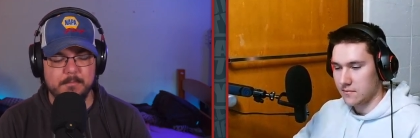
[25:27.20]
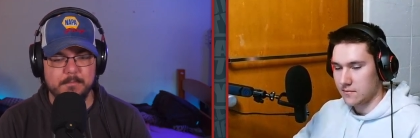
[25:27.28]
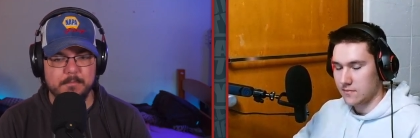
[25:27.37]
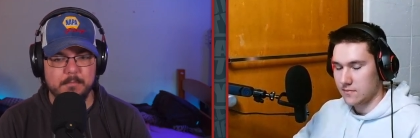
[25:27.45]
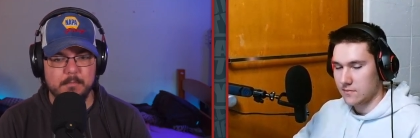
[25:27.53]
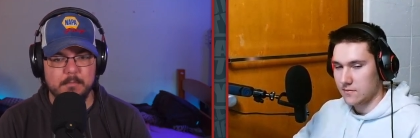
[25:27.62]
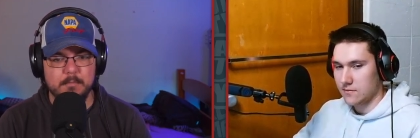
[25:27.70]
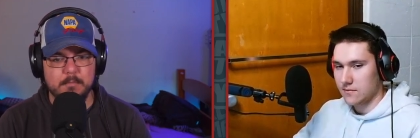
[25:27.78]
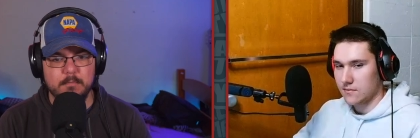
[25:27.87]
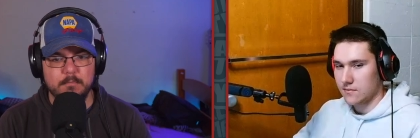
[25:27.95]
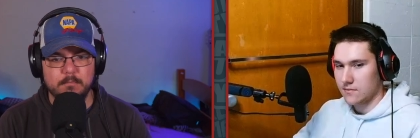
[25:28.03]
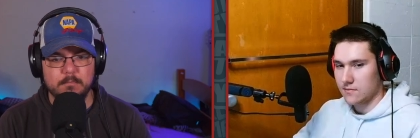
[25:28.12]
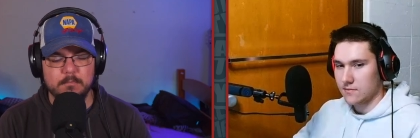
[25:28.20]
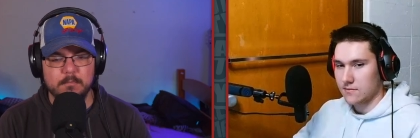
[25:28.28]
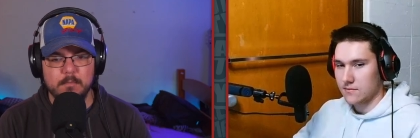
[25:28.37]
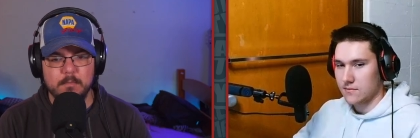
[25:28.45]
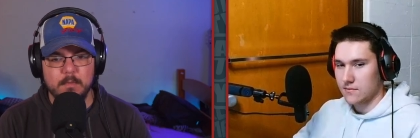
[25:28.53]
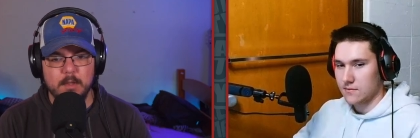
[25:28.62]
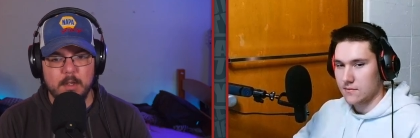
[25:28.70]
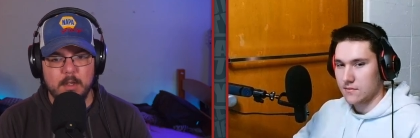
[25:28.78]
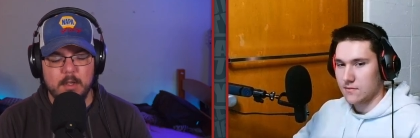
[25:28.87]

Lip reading: Nothing is said.